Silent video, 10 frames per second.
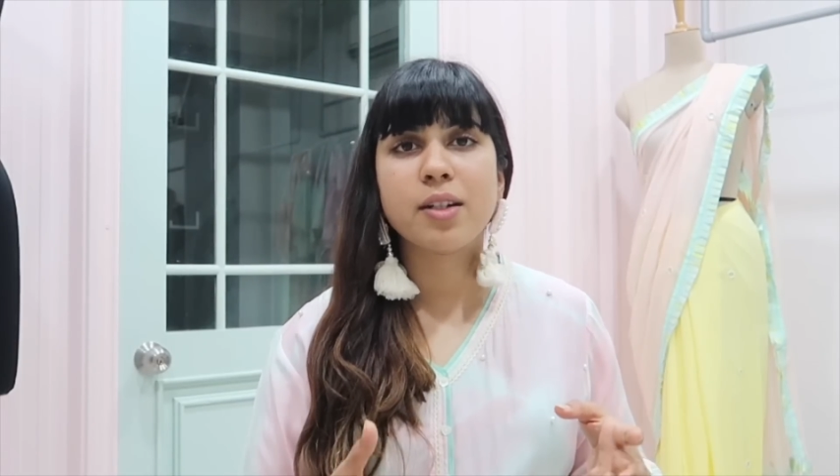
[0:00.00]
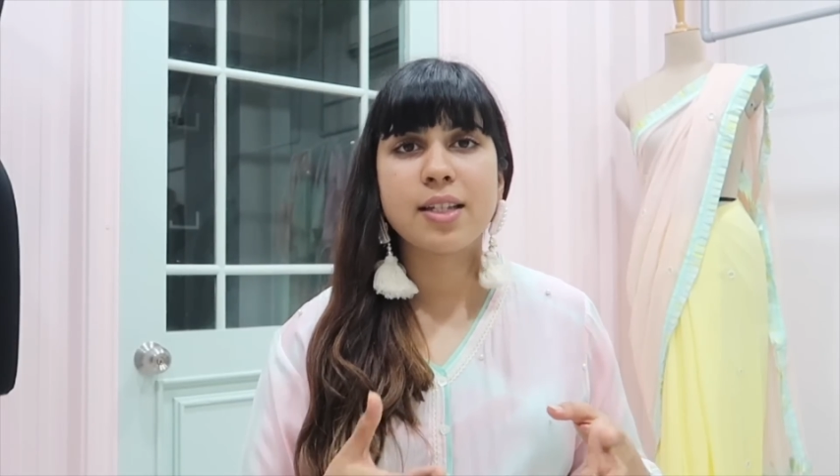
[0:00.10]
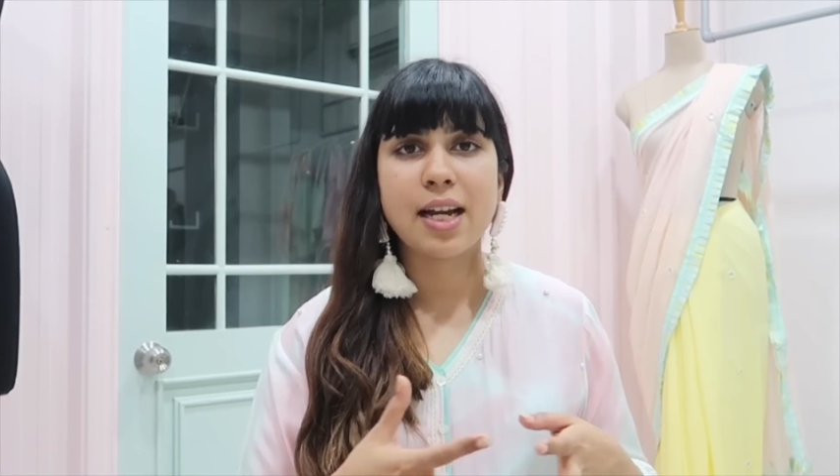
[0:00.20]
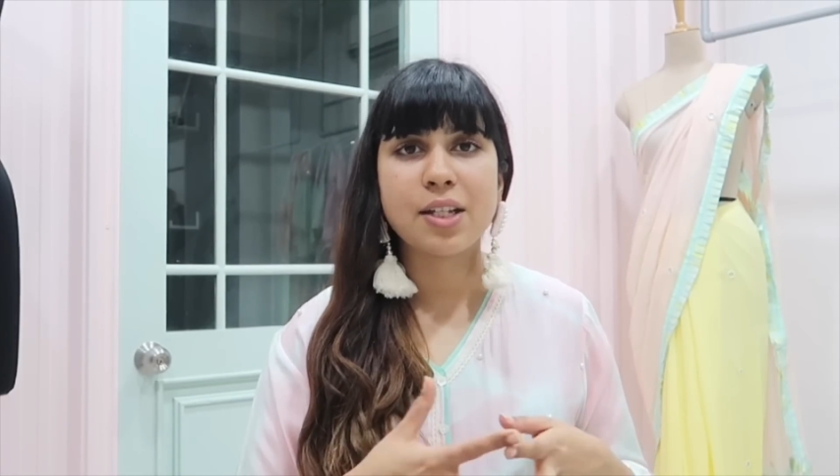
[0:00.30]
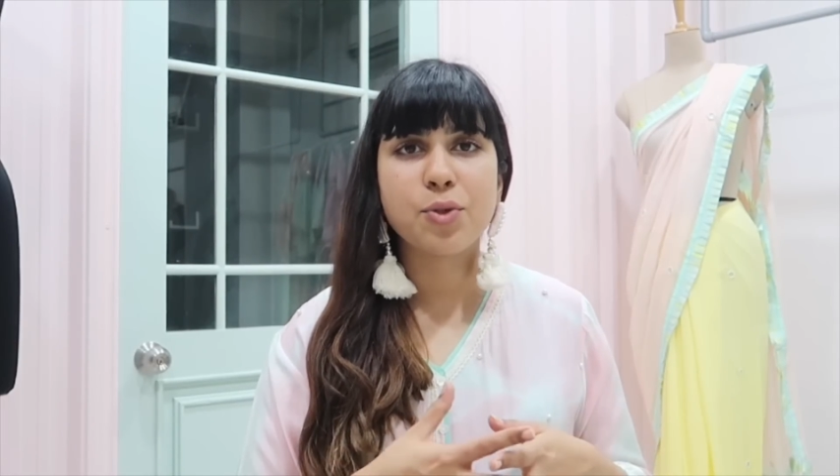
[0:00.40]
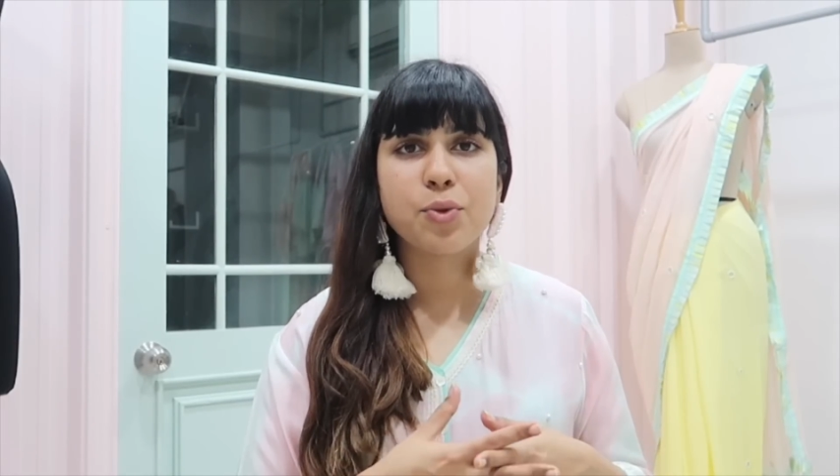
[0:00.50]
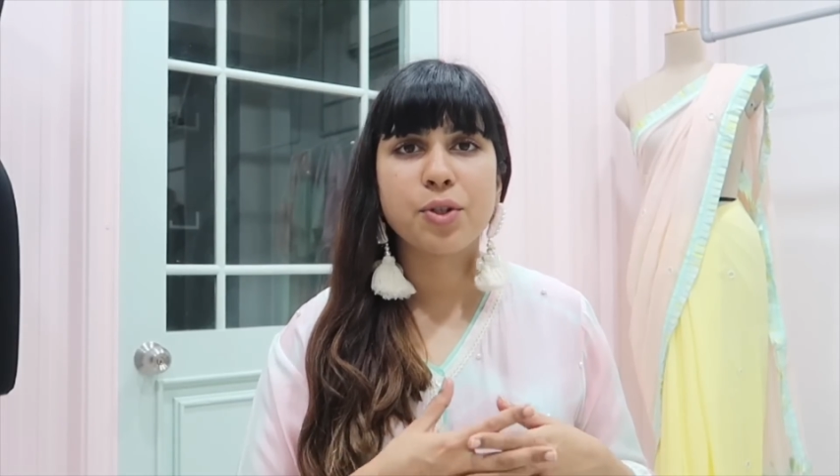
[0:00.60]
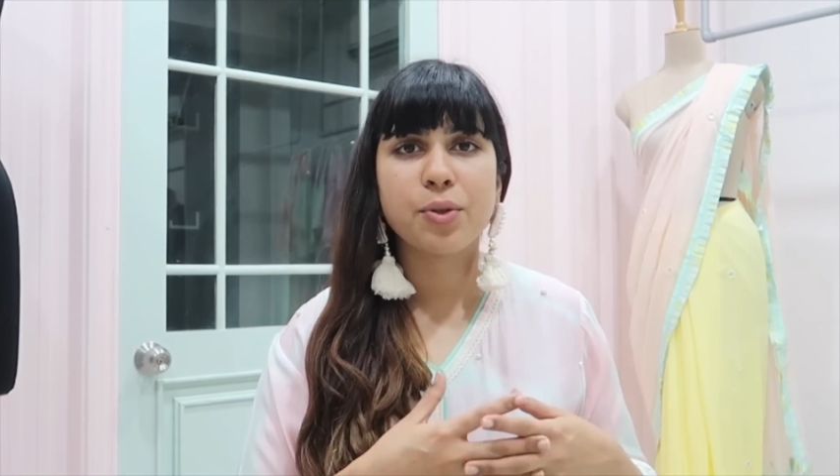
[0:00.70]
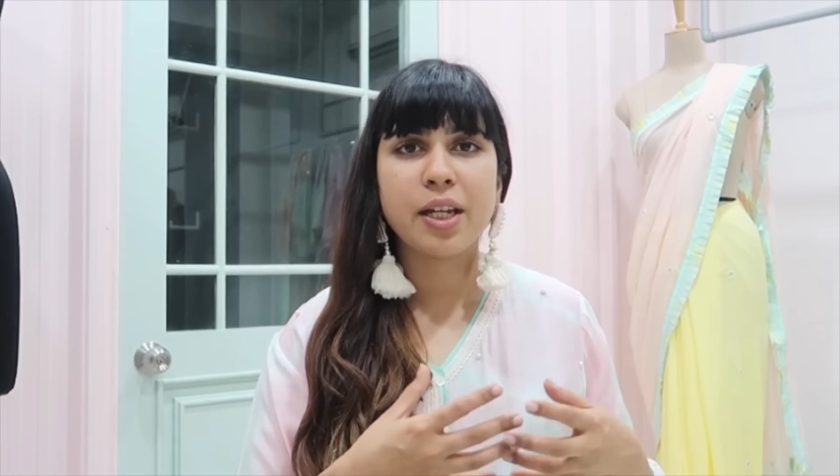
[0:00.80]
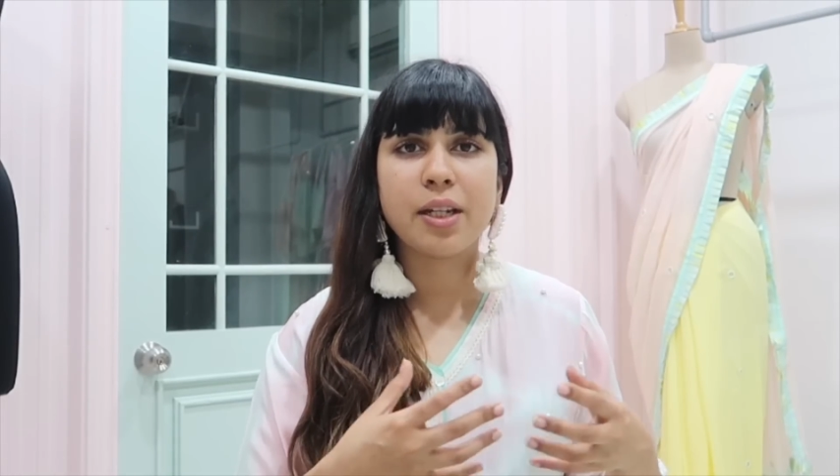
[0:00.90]
Design
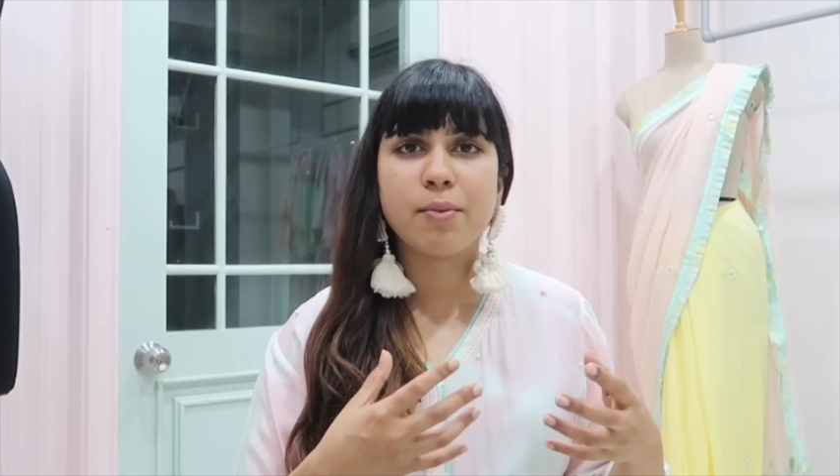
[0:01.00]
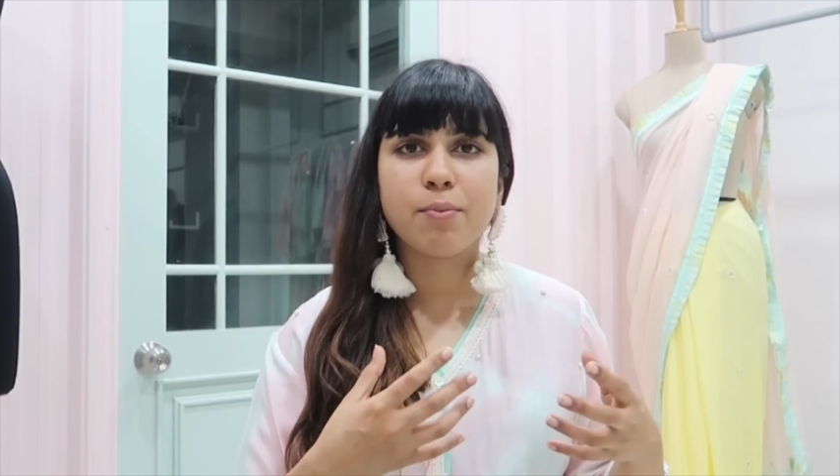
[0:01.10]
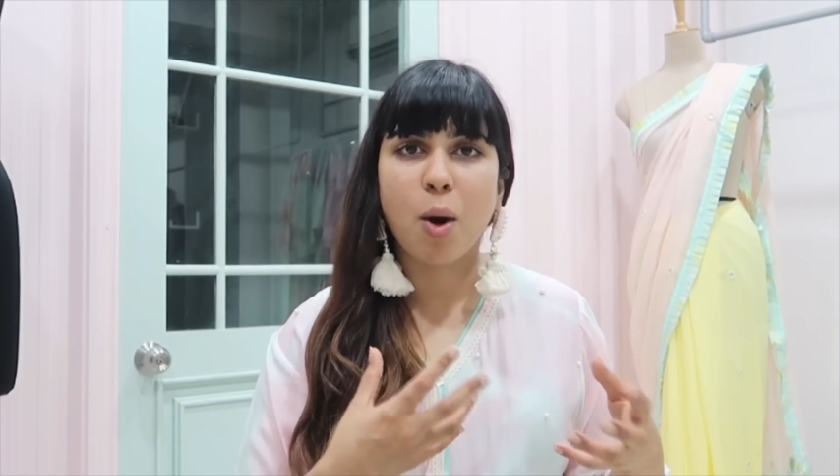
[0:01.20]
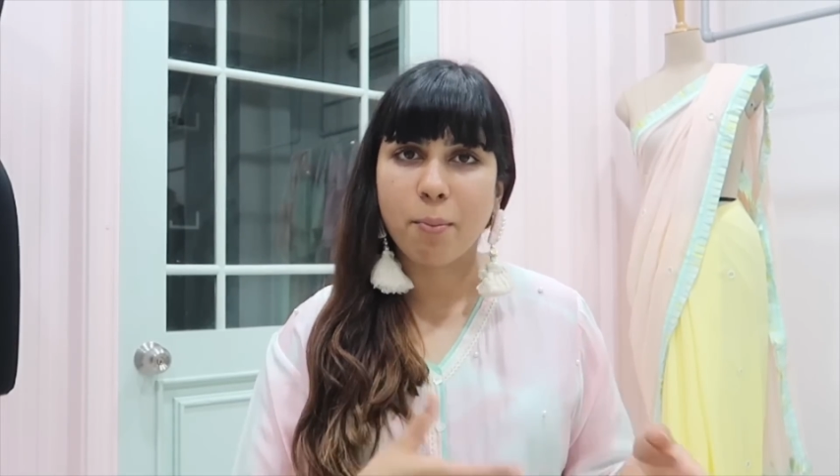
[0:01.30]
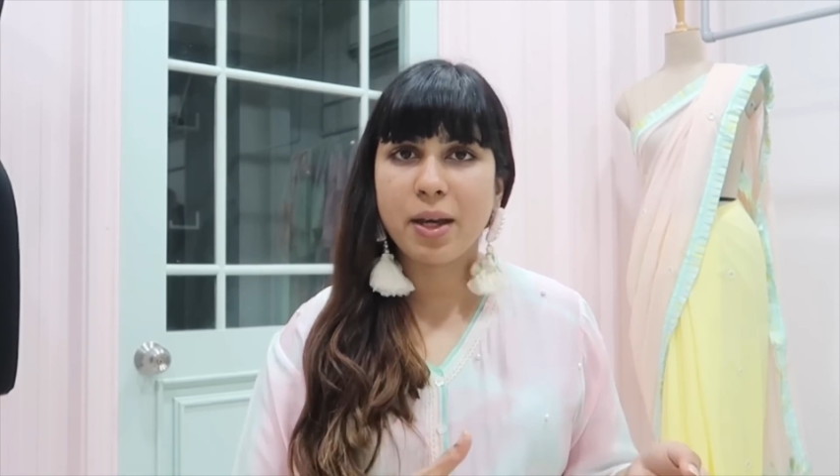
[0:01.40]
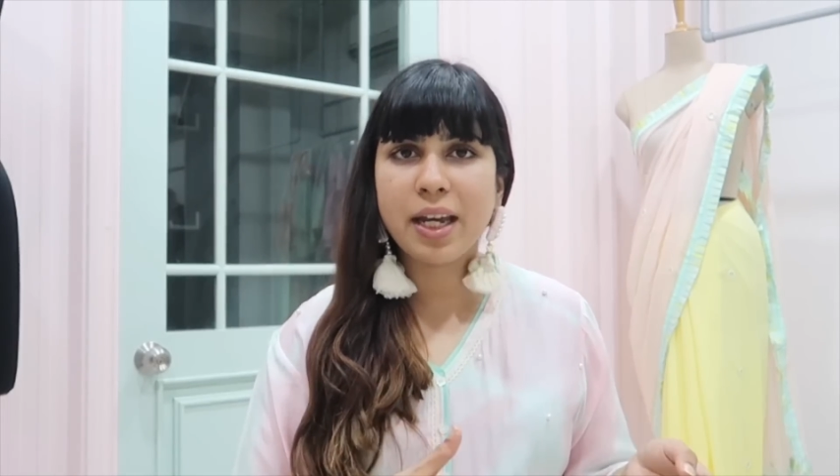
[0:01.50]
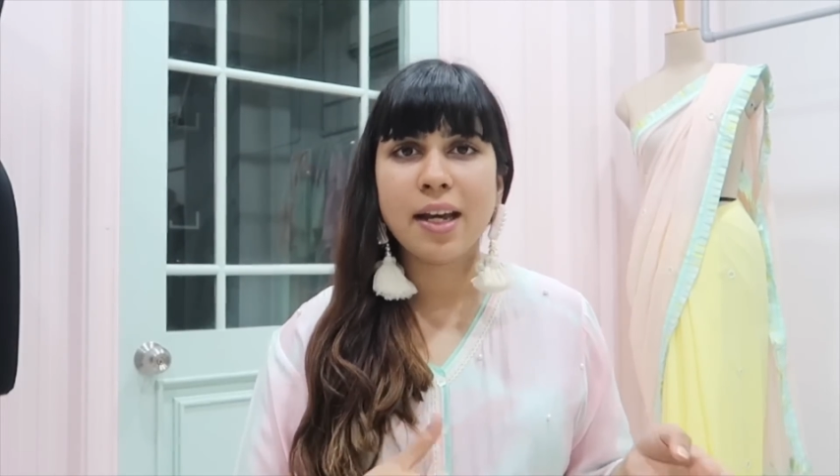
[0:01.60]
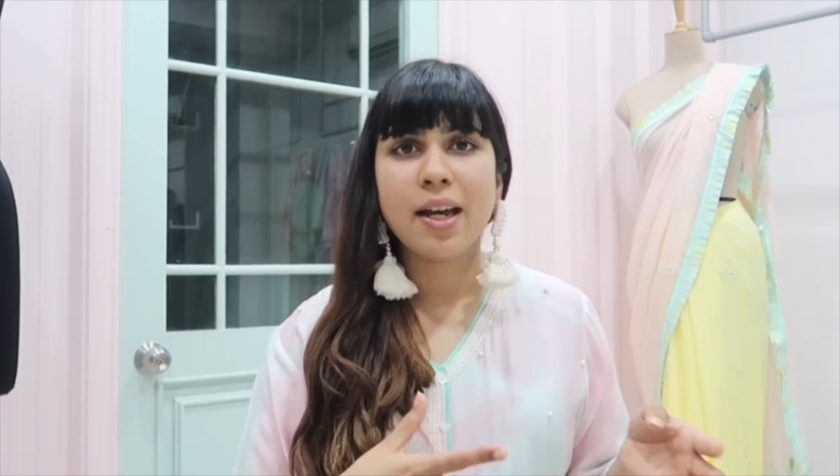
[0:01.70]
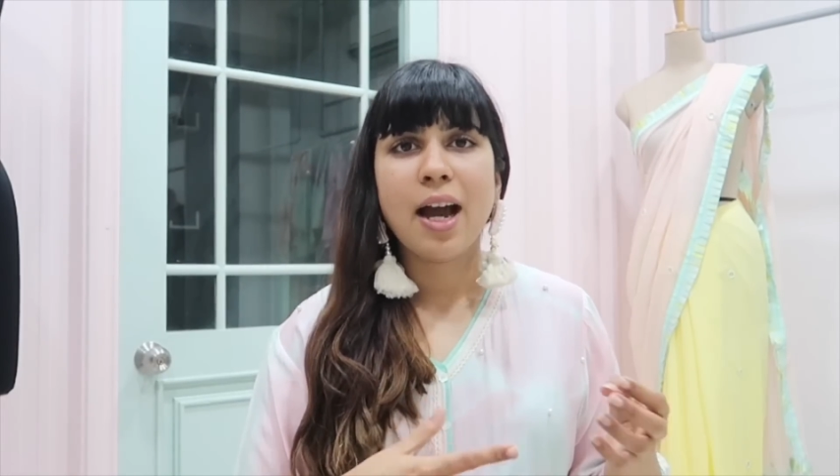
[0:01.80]
Studio in Bombay,